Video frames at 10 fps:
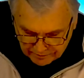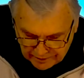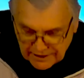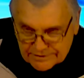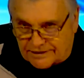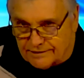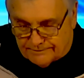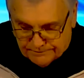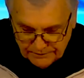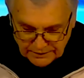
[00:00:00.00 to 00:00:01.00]
Mantey.
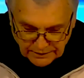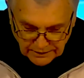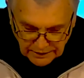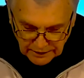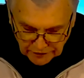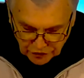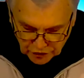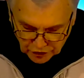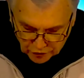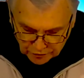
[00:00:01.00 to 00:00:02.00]
And you can
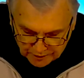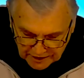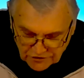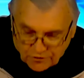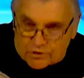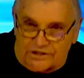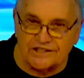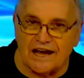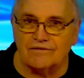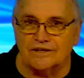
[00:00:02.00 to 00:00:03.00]
go to page
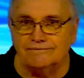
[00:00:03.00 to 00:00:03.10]
47.